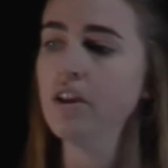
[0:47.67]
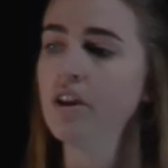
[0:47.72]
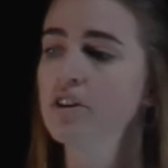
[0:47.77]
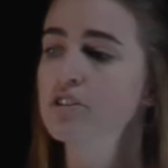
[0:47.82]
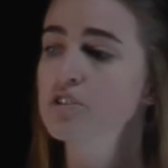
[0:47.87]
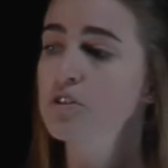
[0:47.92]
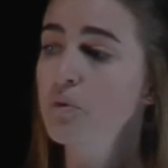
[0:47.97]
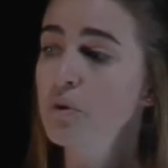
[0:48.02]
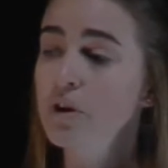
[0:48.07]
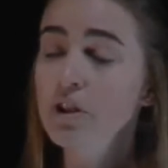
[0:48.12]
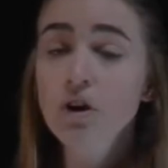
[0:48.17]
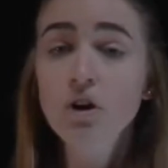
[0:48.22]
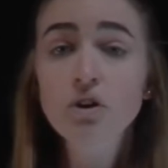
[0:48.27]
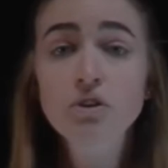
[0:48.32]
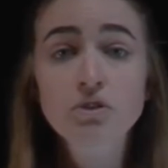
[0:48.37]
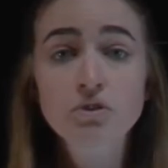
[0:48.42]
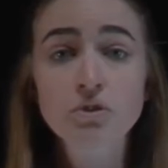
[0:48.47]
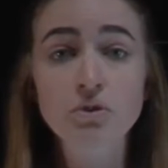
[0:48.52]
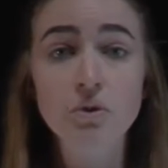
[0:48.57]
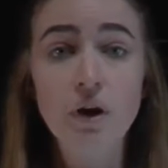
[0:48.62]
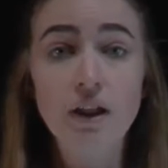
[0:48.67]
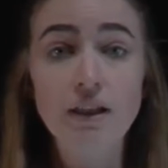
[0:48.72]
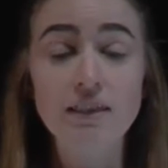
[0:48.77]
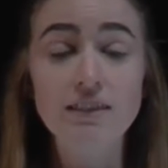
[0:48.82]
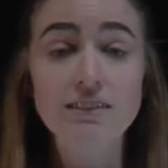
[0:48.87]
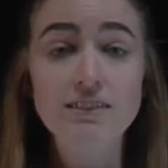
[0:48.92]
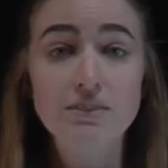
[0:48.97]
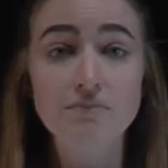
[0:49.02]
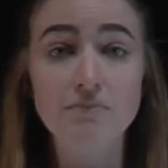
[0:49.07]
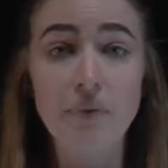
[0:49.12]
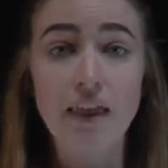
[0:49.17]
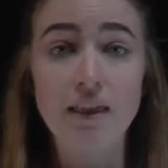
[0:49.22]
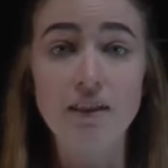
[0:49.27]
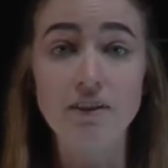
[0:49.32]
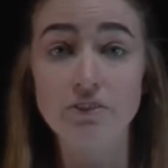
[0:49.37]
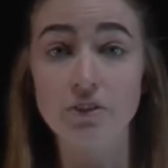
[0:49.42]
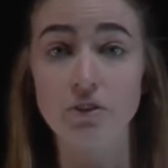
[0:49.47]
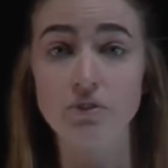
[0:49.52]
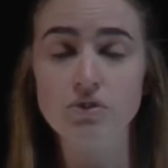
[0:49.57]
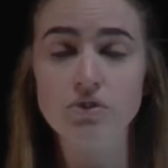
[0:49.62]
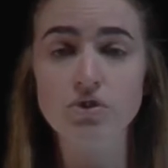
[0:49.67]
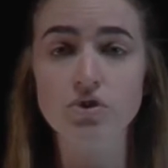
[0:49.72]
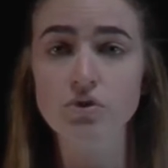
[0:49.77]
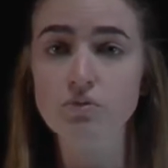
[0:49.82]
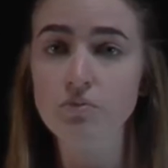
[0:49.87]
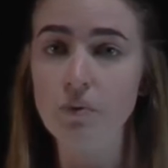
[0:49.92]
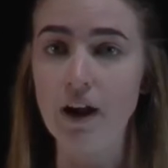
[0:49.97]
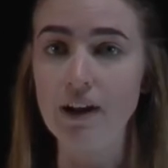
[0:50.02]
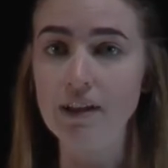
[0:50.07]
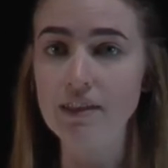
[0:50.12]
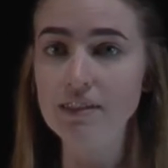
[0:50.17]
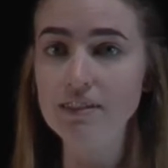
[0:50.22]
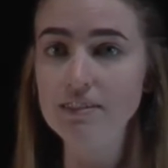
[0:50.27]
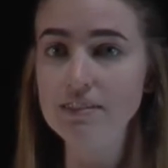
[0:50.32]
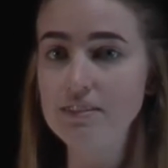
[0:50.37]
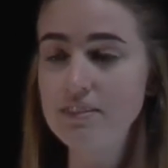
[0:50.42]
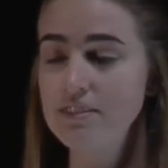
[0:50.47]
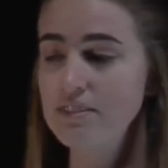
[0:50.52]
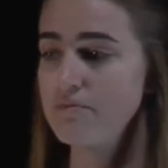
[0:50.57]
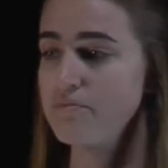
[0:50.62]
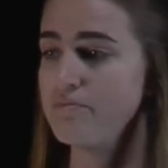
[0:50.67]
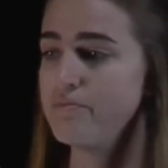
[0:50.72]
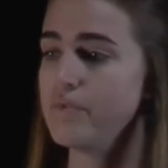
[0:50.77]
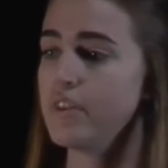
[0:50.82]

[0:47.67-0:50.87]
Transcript: So I want to go through and expand those two brackets.